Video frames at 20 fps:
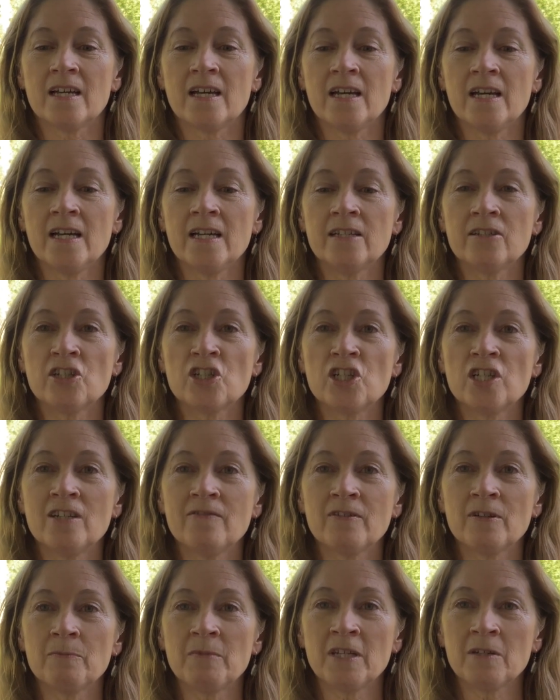And
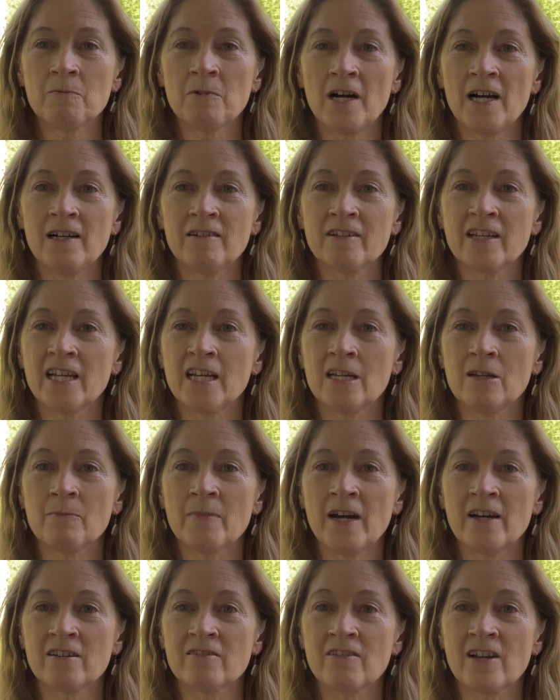Shiva, meanwhile, came
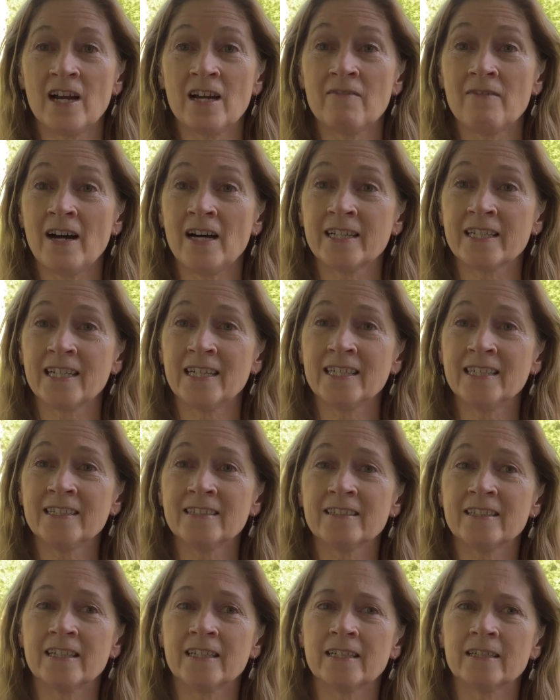out of Kaivalya
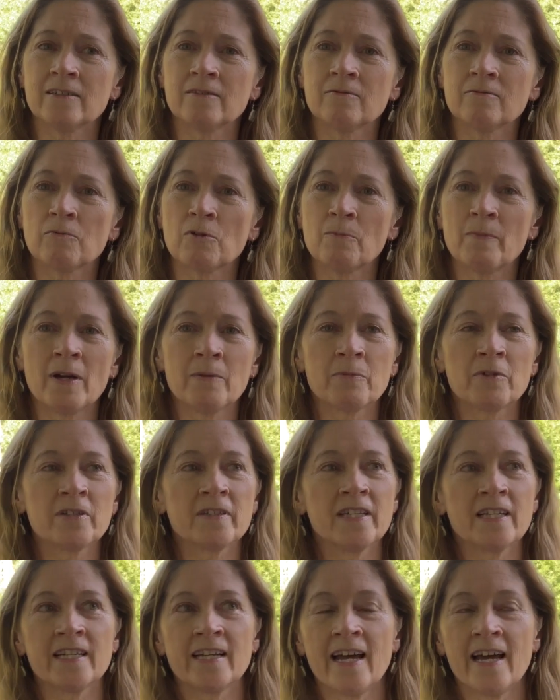and remembered
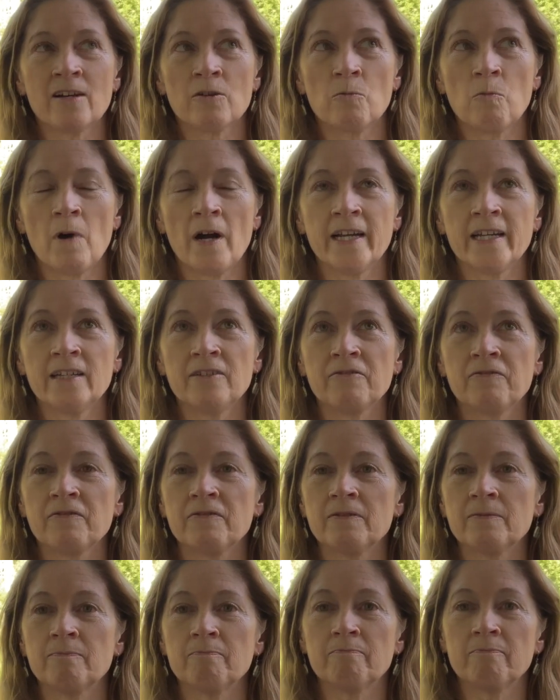that he had a wife,
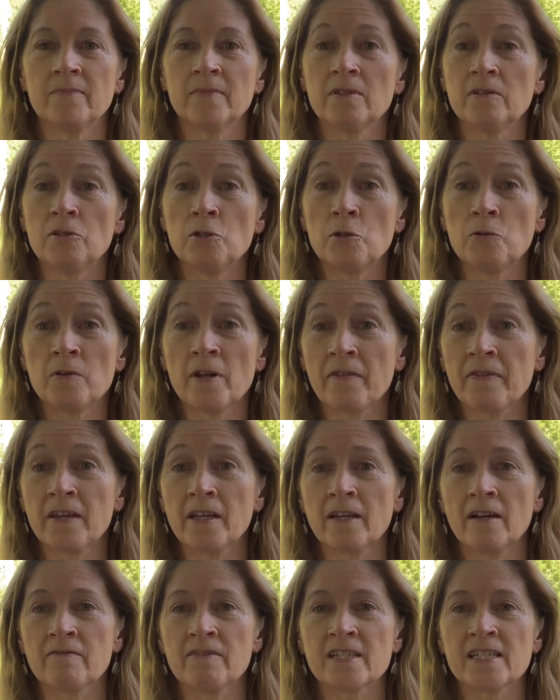knew
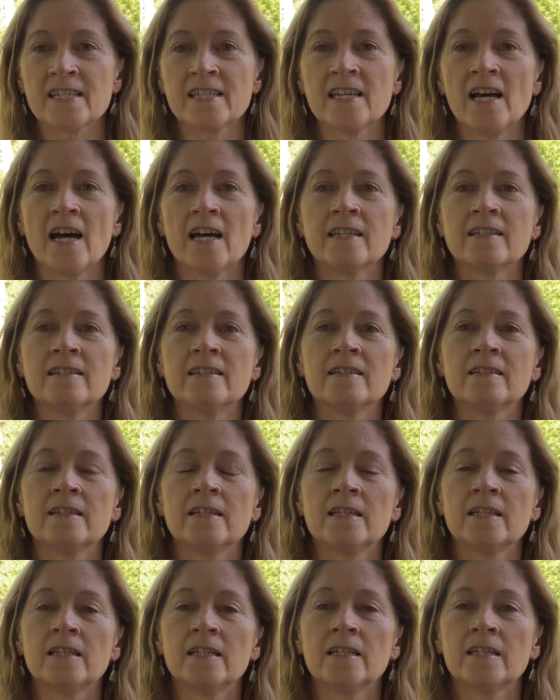nothing of his son,
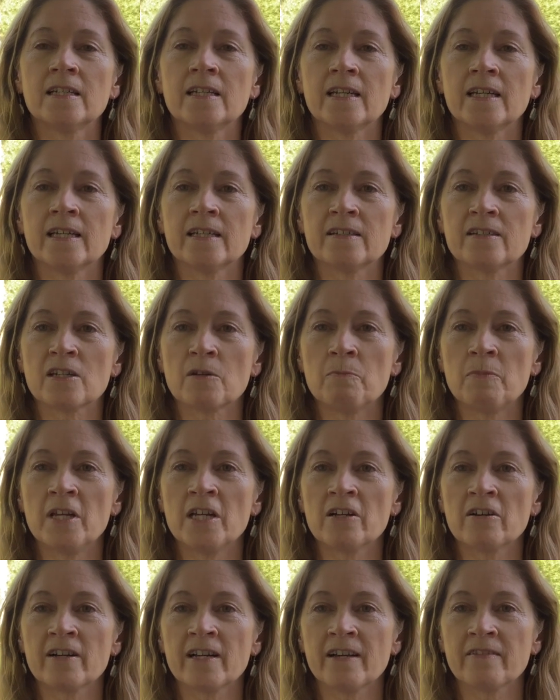and
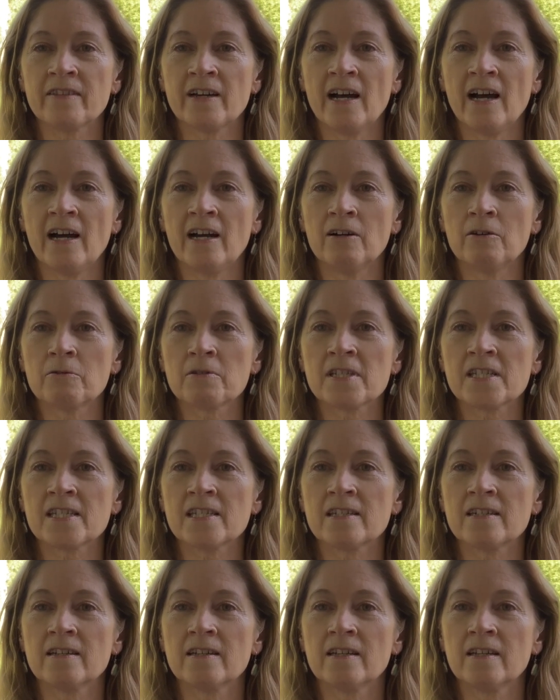appeared at the
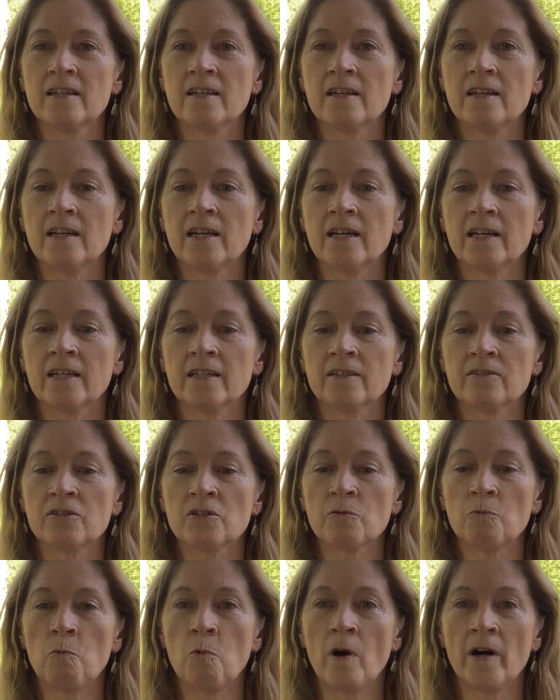house and
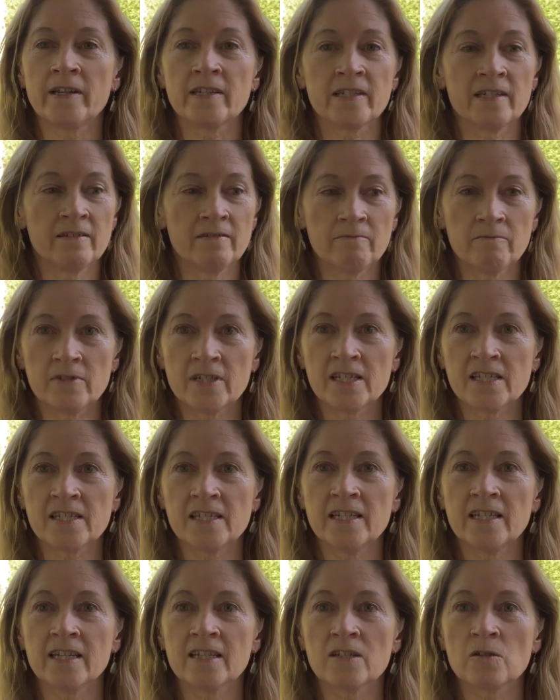wanted to
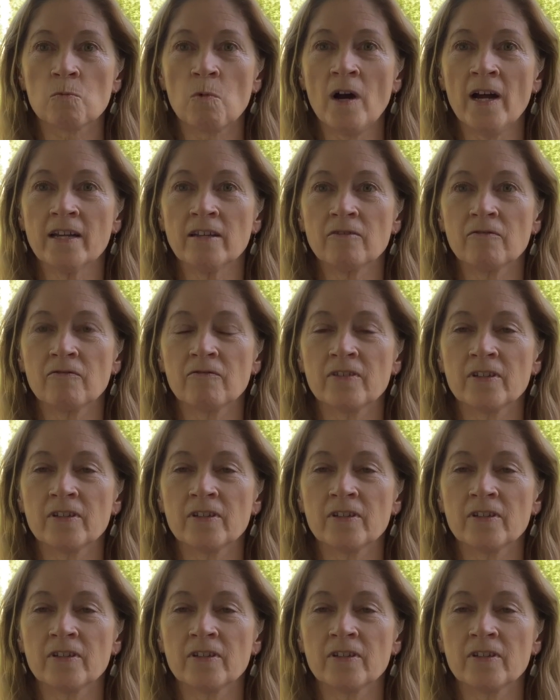see his wife.